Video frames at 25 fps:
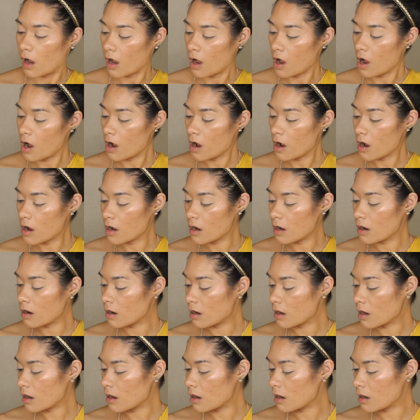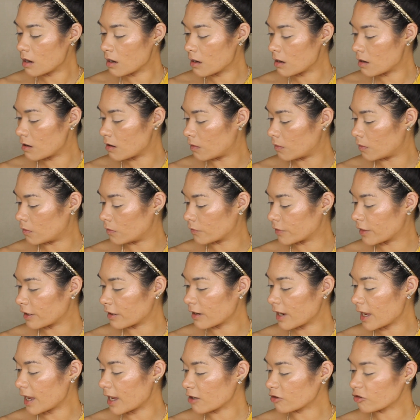Oh,
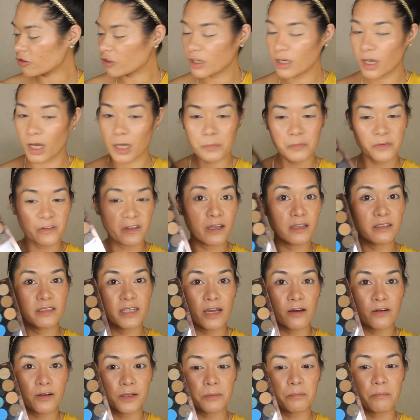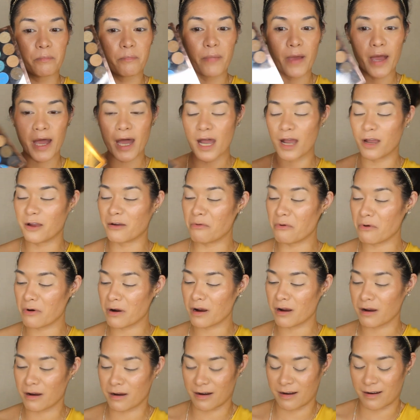they're actually upside down and
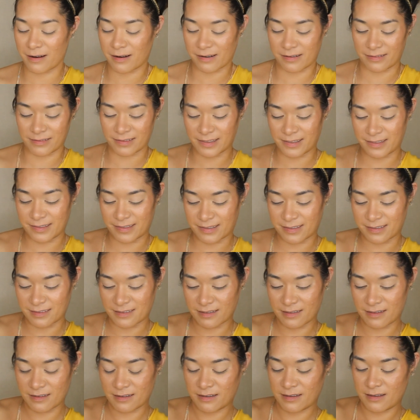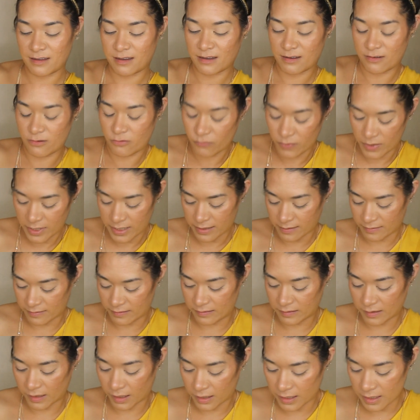backwards. Wait a
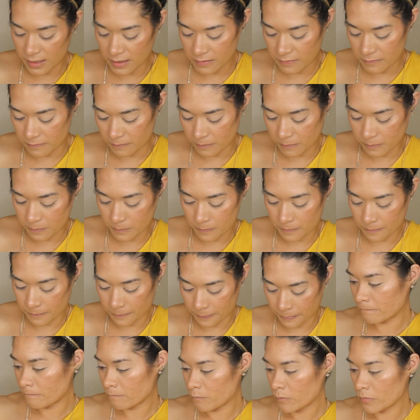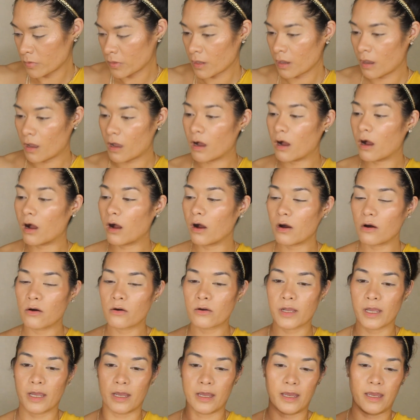second.
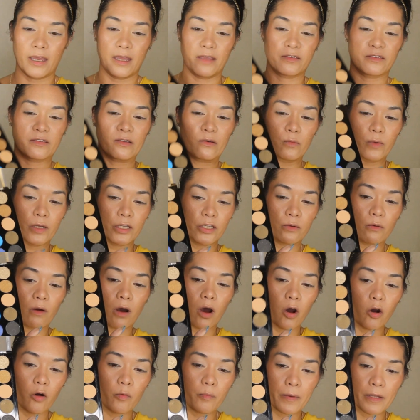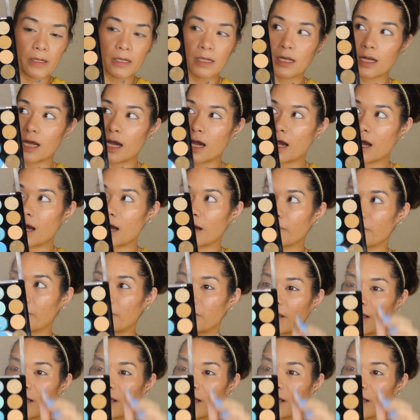Okay, so when you open it up,